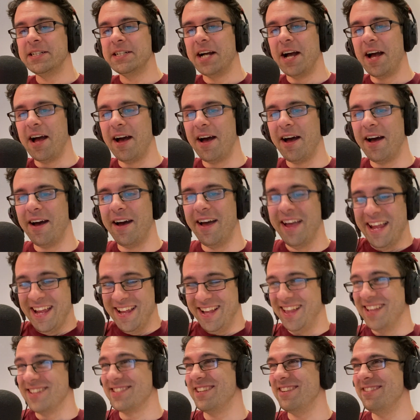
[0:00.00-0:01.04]

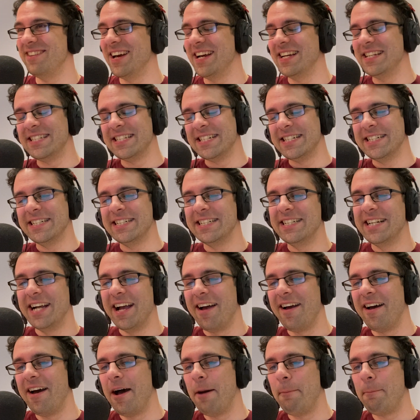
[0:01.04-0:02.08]
That's you, that is.
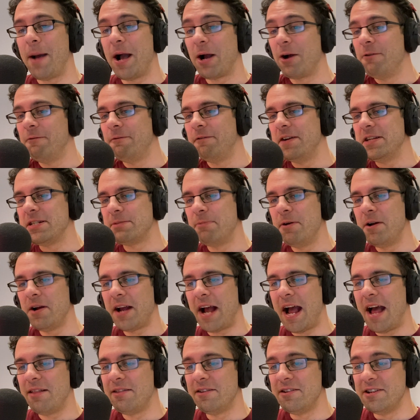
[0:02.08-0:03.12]
Back on Facebook,
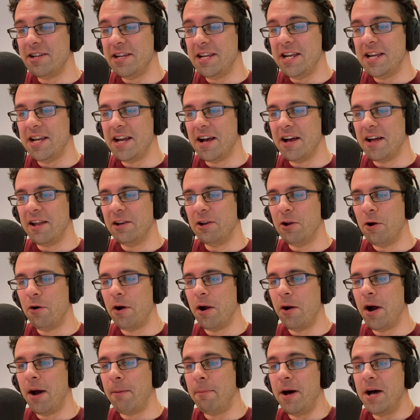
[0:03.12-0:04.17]
Anthony
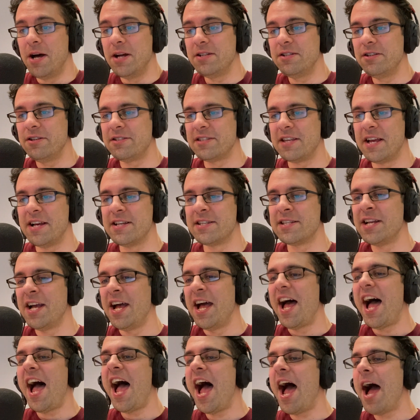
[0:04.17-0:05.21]
Loro Aman says,
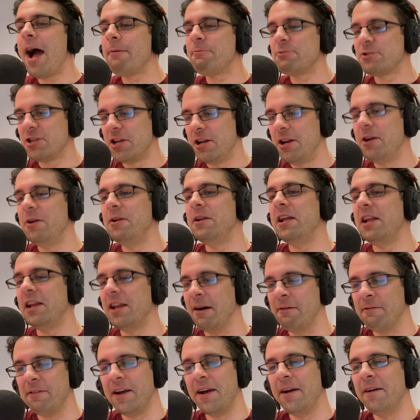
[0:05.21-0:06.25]
absolutely
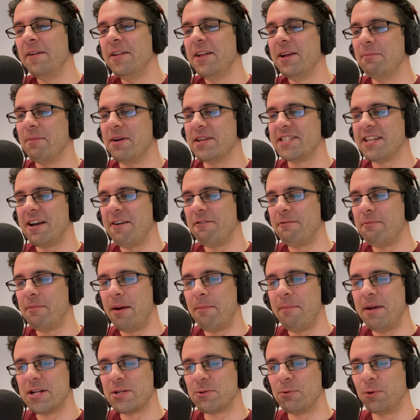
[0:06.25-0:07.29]
love it. Myself and my
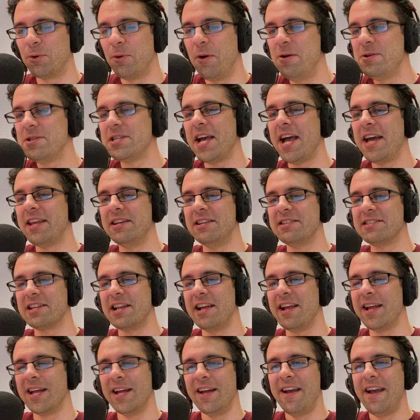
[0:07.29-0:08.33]
mates would quote it
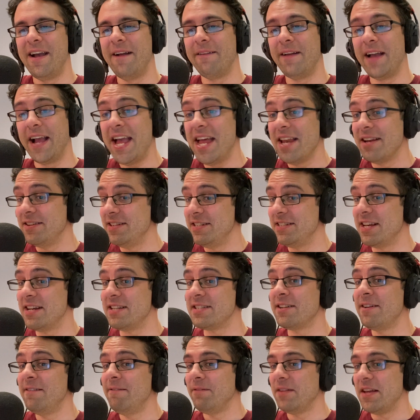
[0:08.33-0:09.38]
endlessly. Again, he
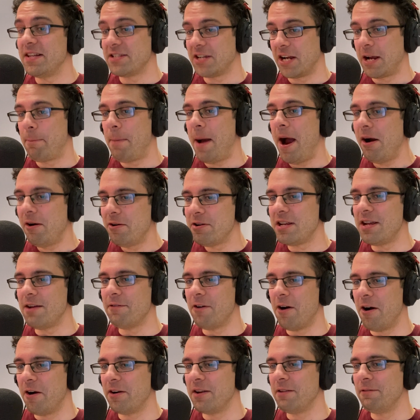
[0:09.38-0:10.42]
says, it's like a parody of
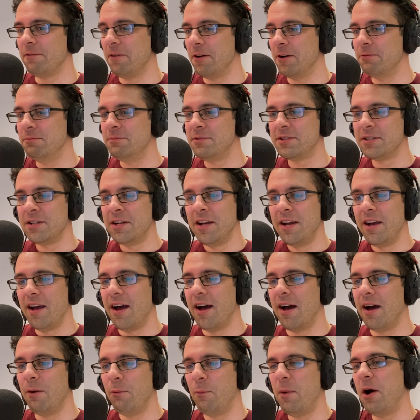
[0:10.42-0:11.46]
Arnie films,
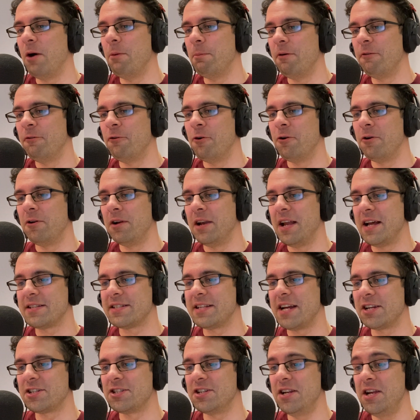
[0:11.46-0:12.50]
well, before Last
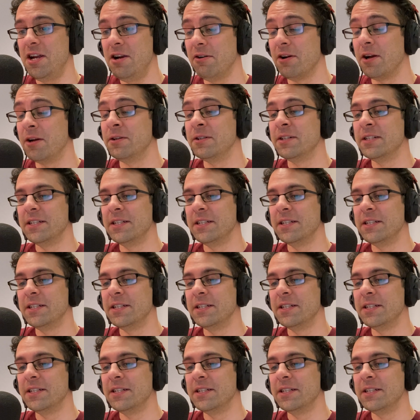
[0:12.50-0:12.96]
Action Hero,